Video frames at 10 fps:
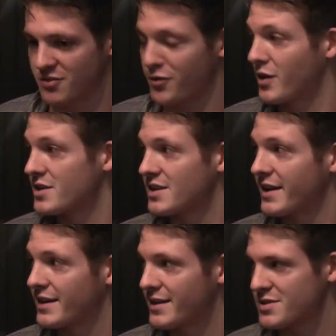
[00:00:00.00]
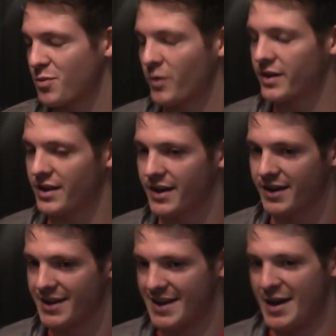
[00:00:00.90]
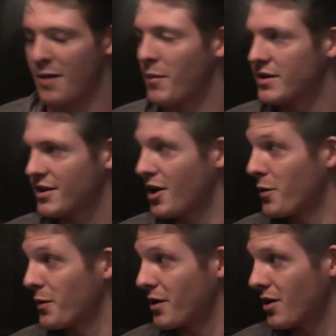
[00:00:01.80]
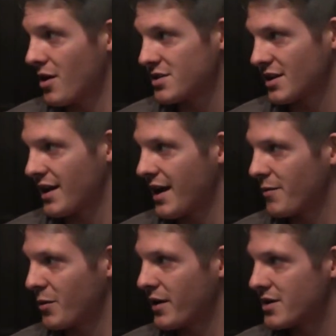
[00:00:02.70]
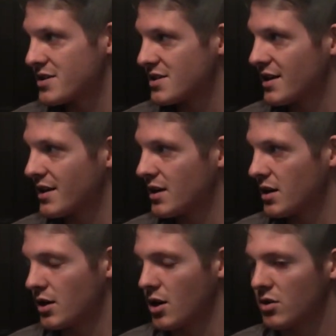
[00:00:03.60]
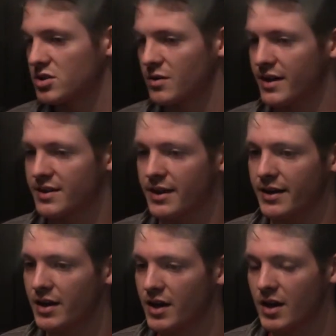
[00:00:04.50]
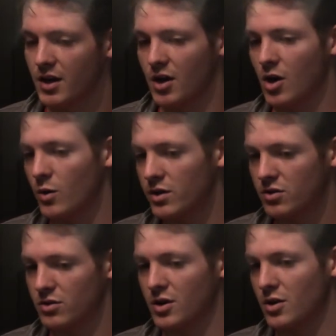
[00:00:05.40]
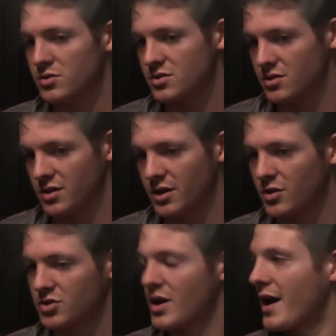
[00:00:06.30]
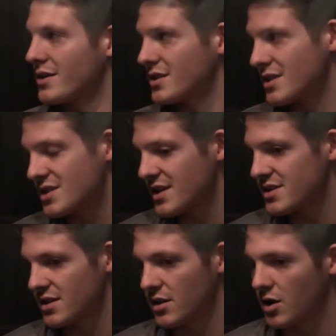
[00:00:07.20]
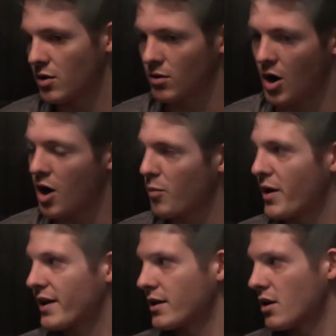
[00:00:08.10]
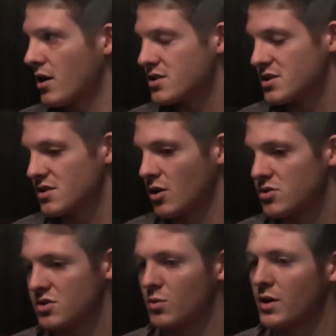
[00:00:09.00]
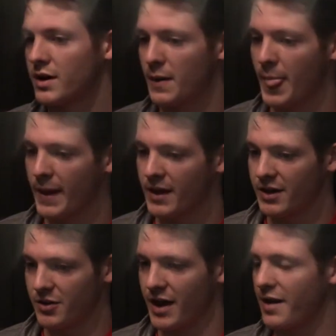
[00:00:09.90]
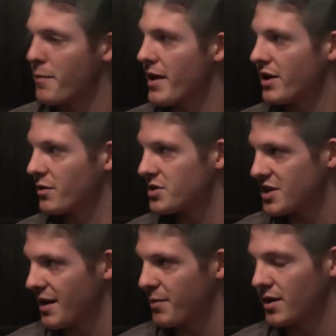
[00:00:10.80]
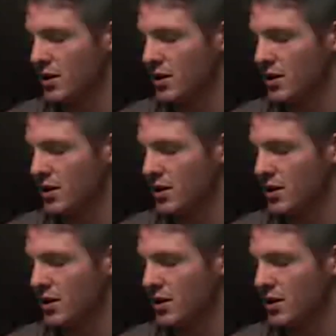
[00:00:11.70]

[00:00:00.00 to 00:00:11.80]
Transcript: for us to get to this point. Like a month ago, we would have lost the game that we were just in. Yeah. You know, so I think going through those, you know, trials of the season, you know, heartbreaking losses, those are what kind of make you a champion.